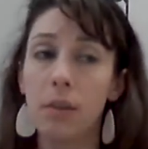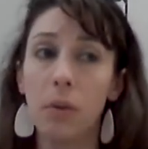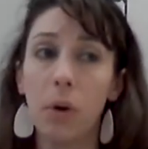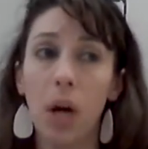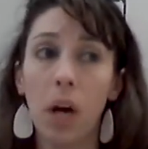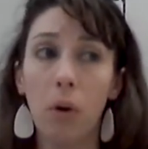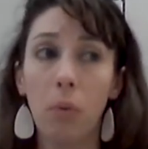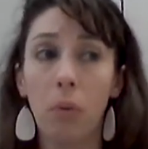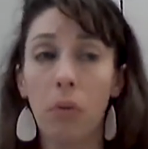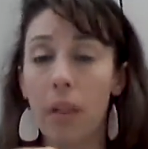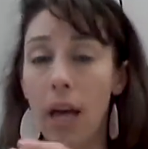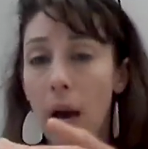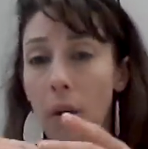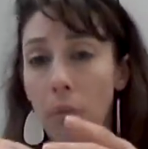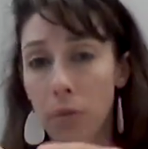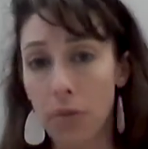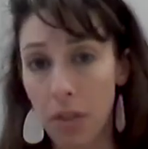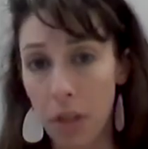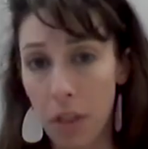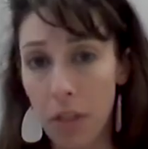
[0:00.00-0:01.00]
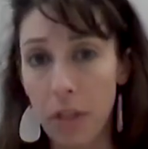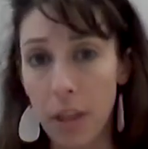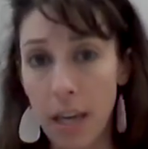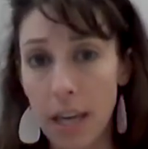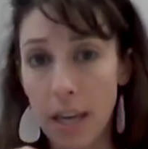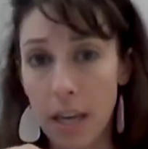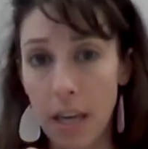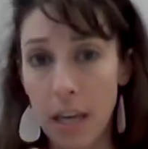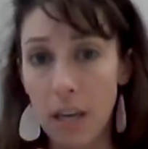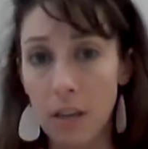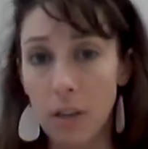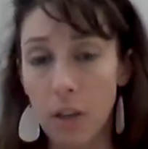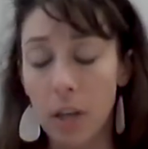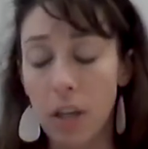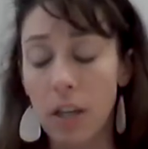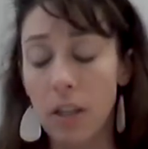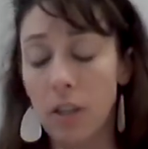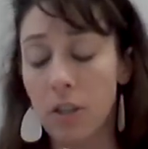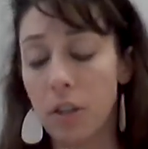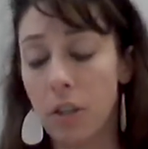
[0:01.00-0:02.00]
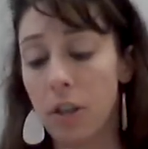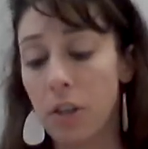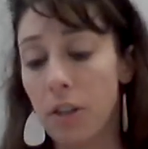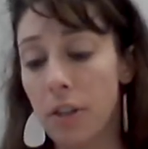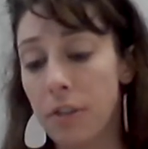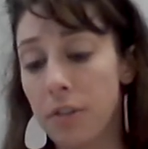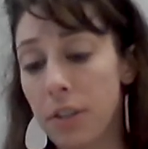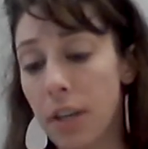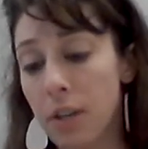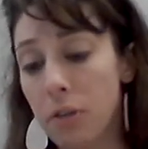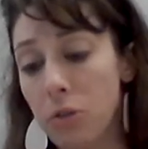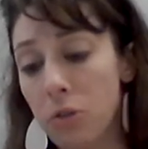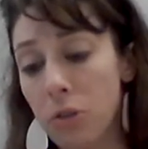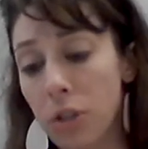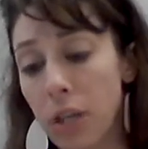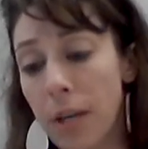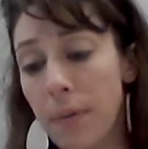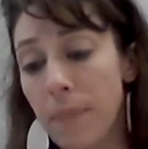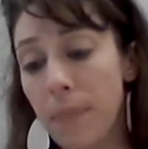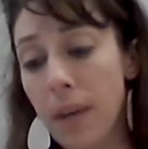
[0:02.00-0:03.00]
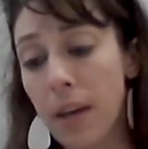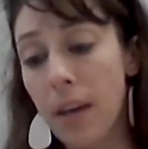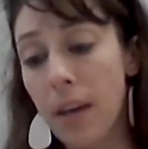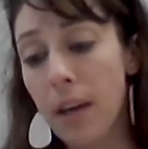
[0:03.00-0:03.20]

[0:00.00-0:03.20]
Well, that was the thinking during the turn of the century.